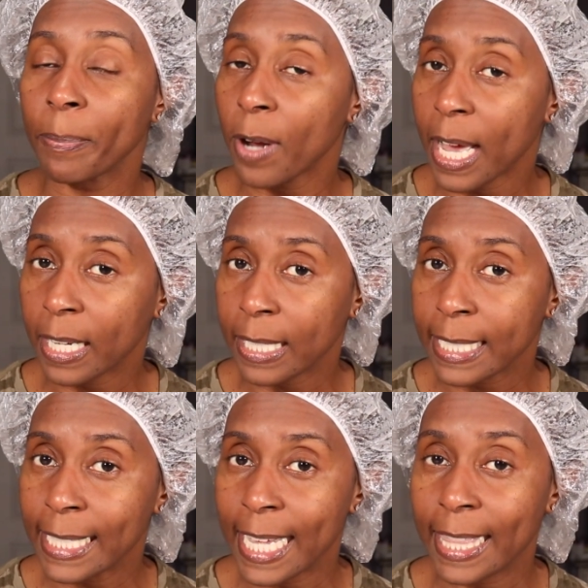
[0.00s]

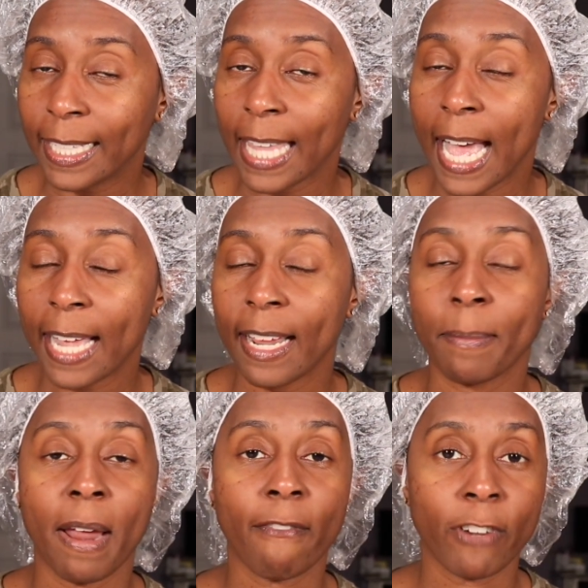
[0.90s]
products in the line.
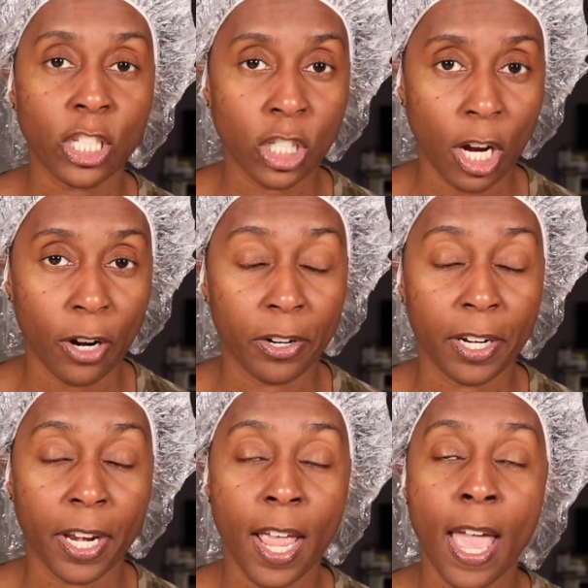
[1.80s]
I'm not for
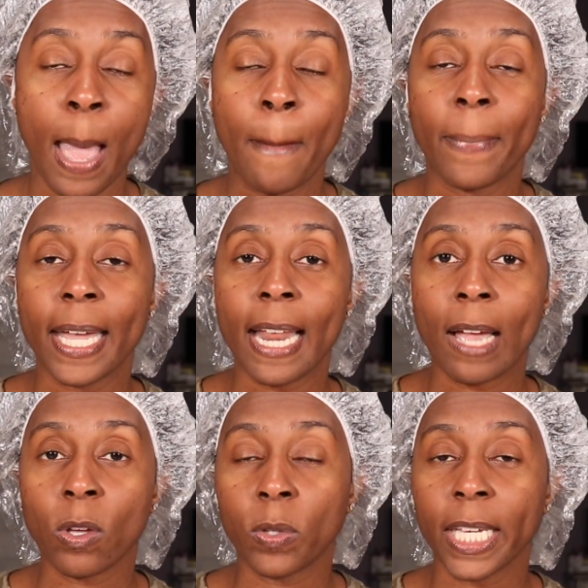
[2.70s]
certain, but
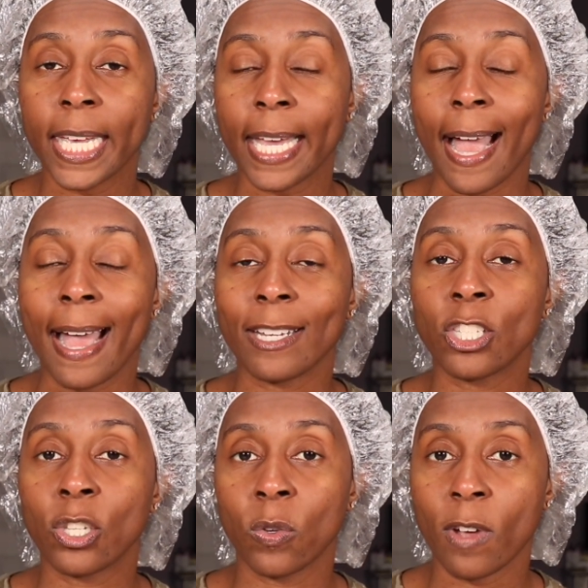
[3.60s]
I only got
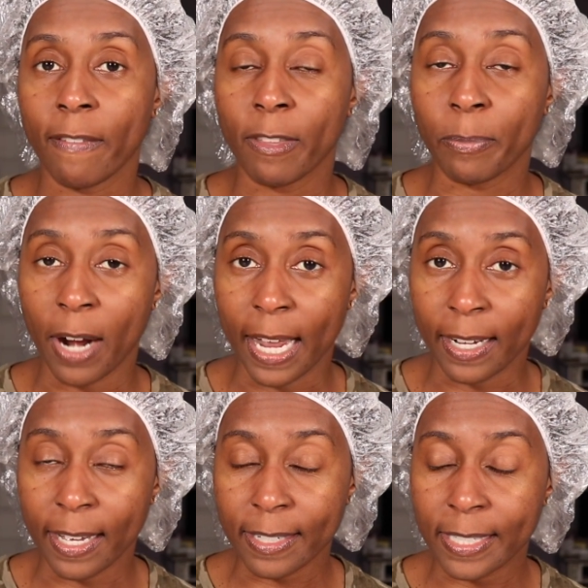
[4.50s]
2 of the
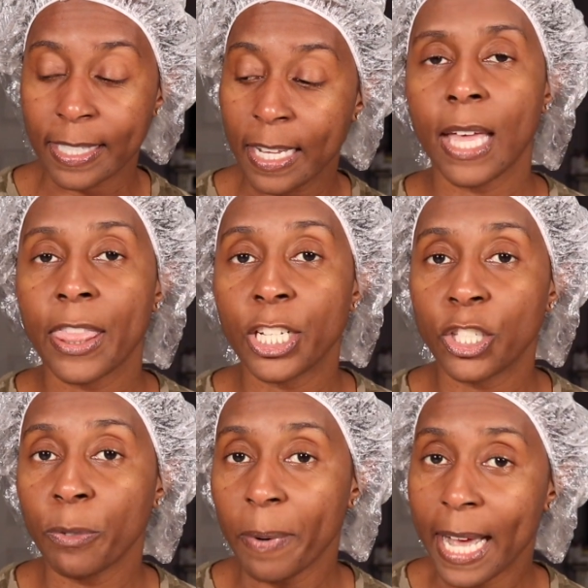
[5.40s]
products. The
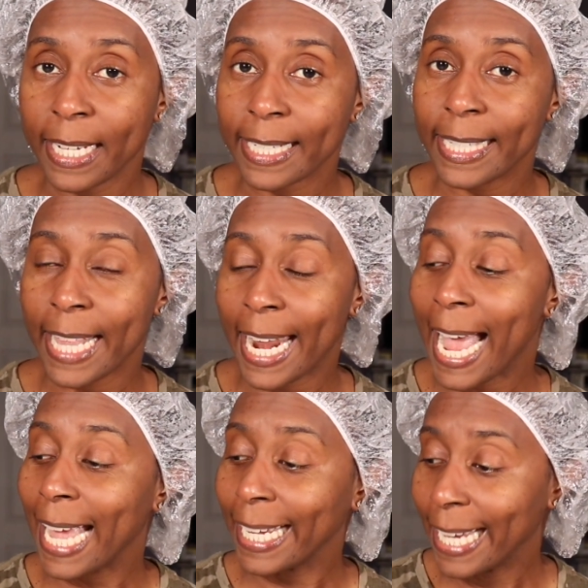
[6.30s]
2 products that
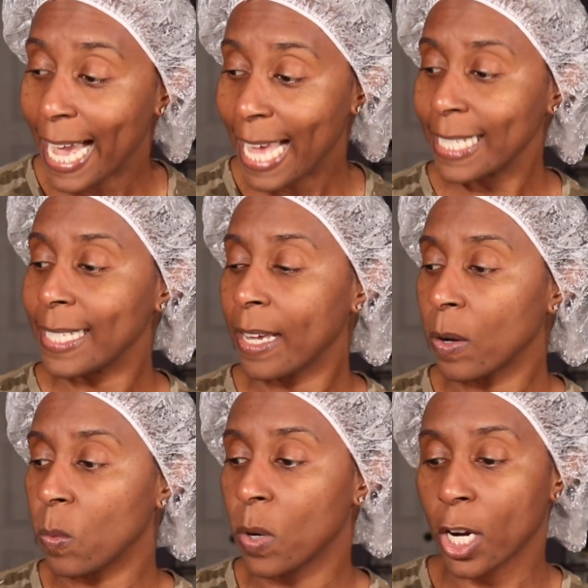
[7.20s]
I got
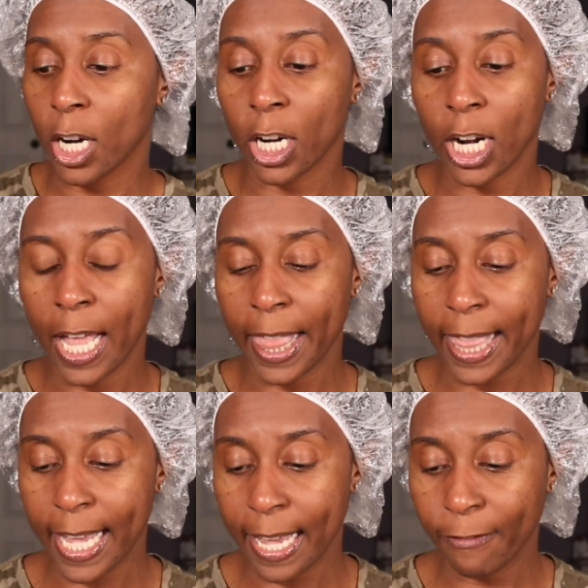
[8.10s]
were
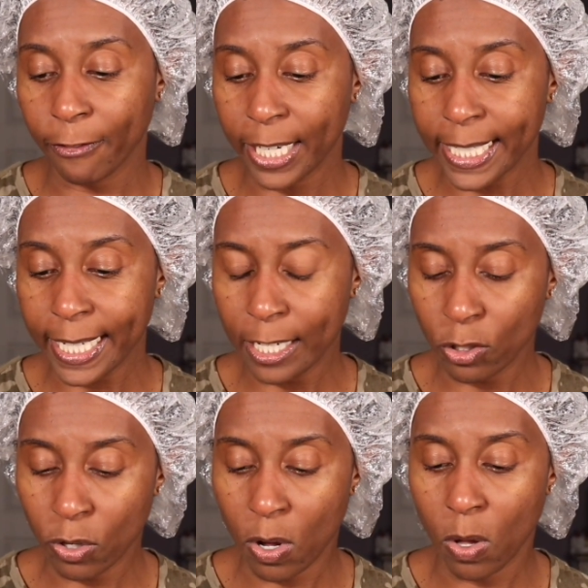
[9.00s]
the Frizz
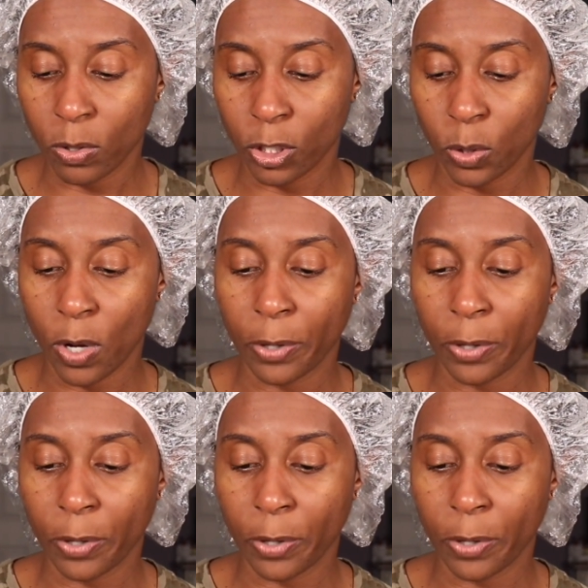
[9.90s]
Control Duo